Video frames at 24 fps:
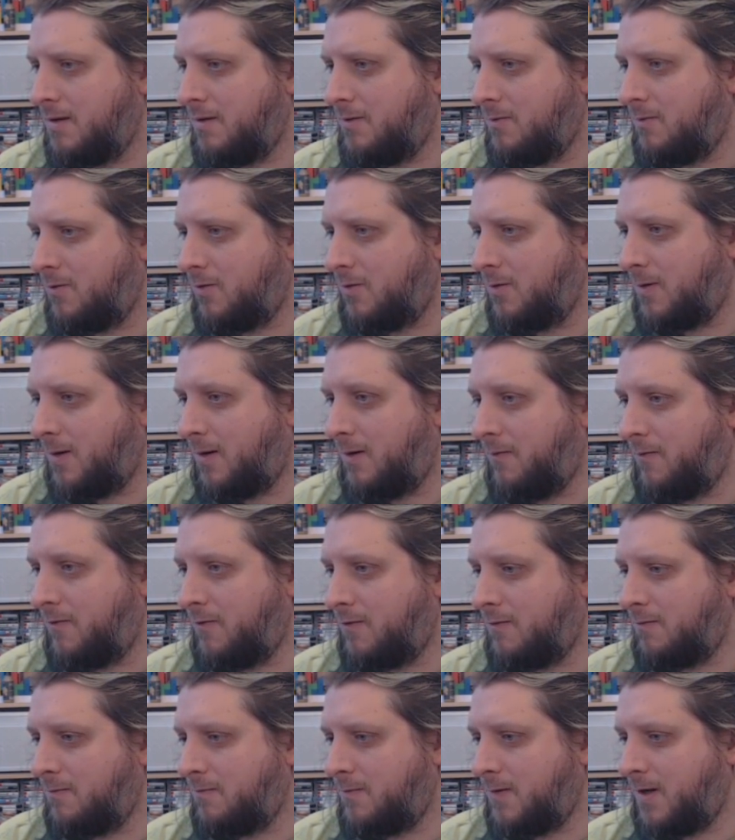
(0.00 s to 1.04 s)
what they were going
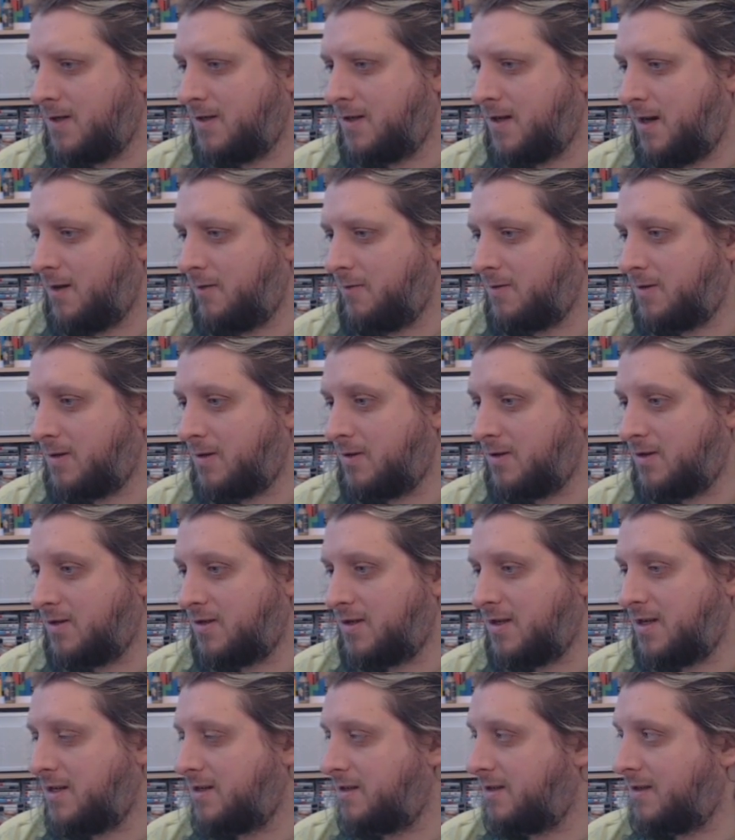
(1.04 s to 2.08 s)
for. I said I was going to
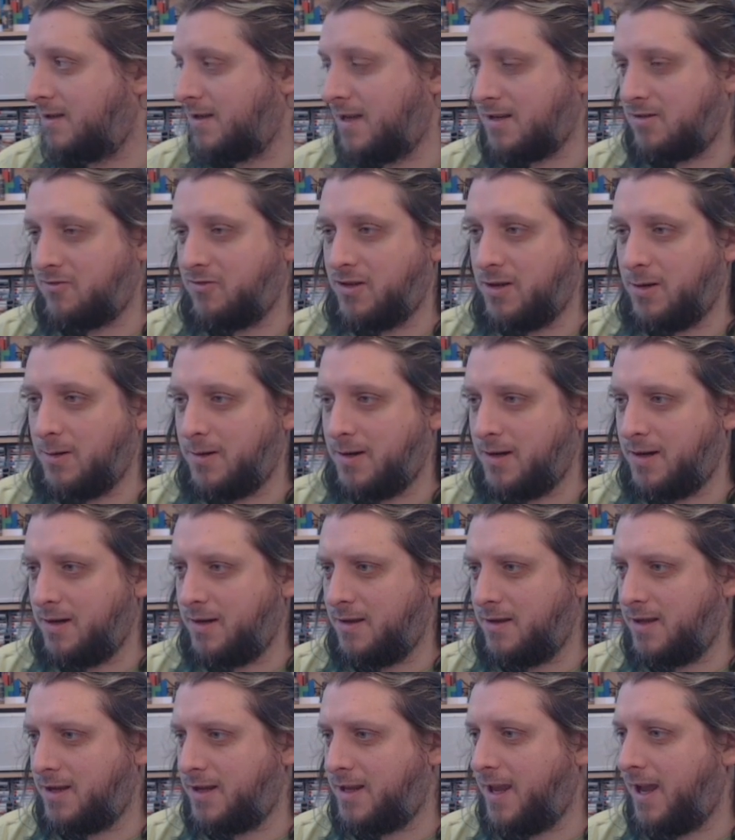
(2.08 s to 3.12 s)
sneeze in the last video,
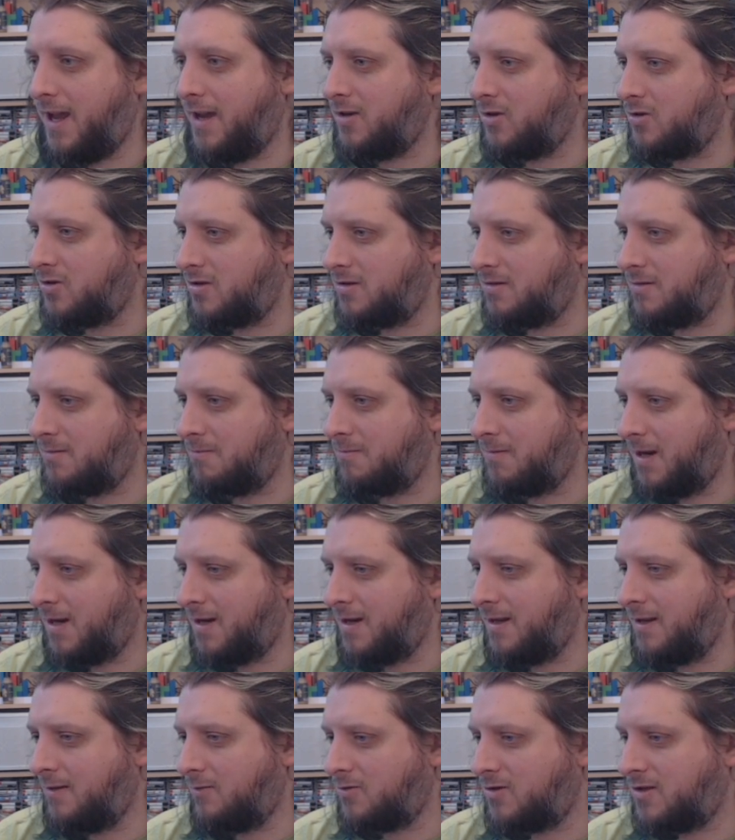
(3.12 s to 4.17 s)
and the cat just had
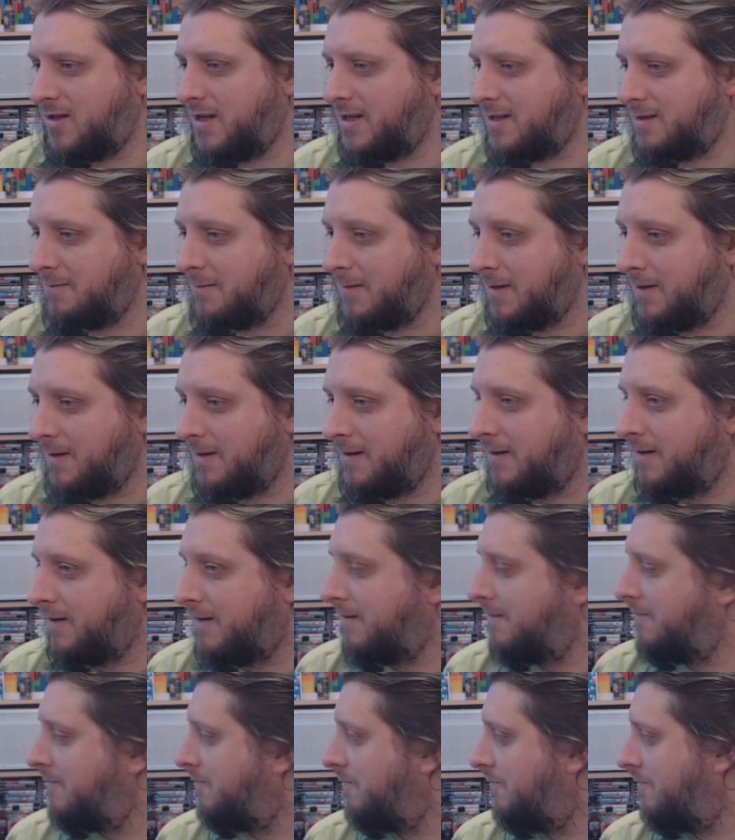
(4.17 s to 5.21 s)
a little sneeze.
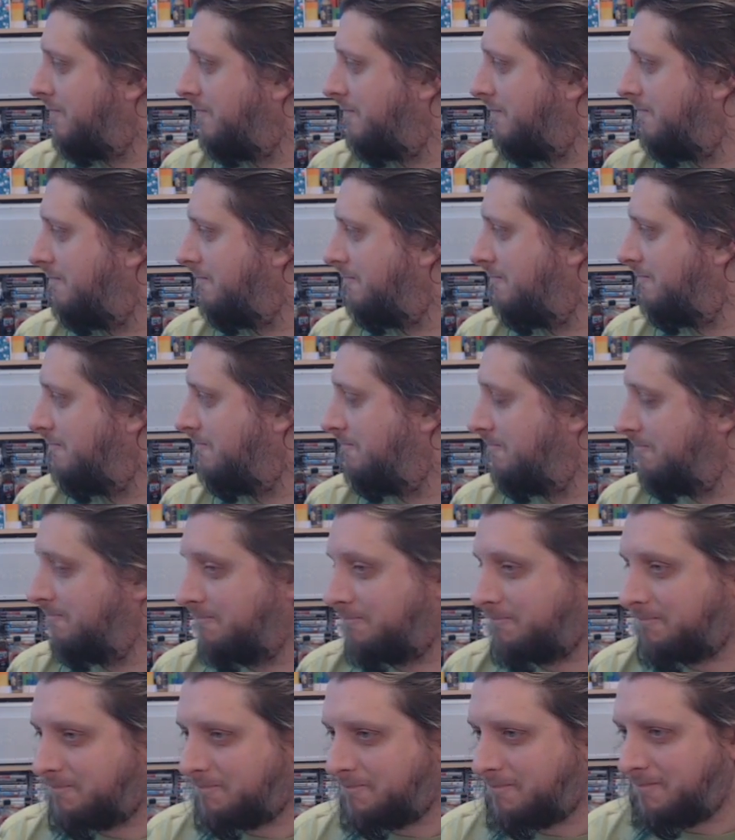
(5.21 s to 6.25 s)
I don't know
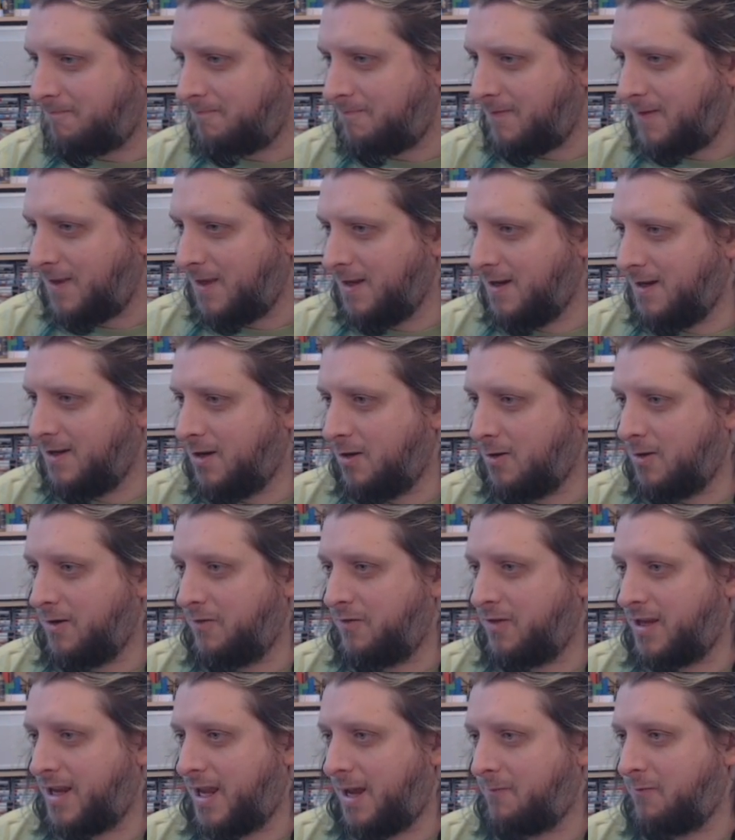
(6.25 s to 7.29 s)

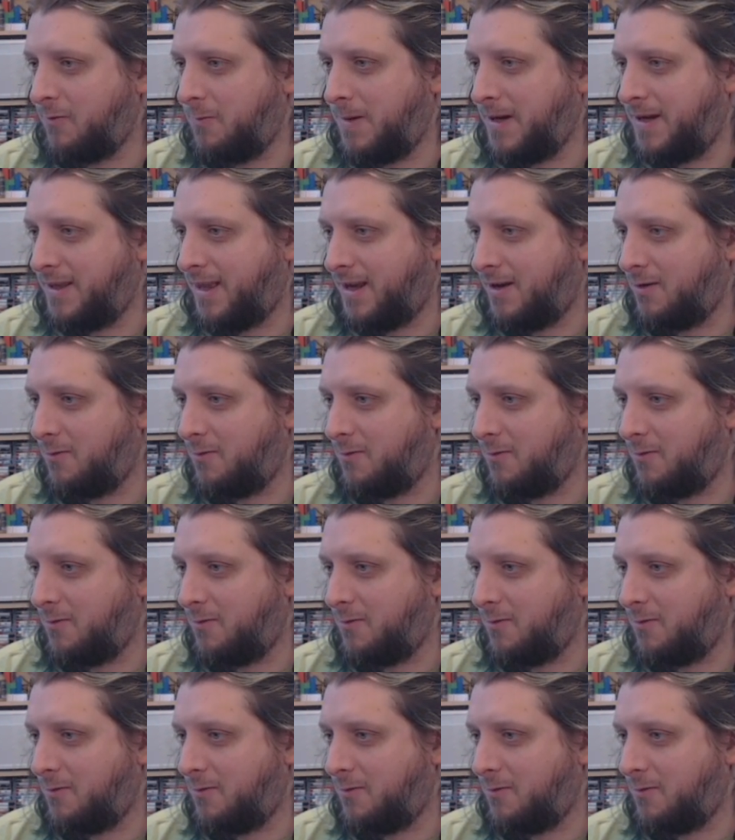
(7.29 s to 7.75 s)
if the cat picked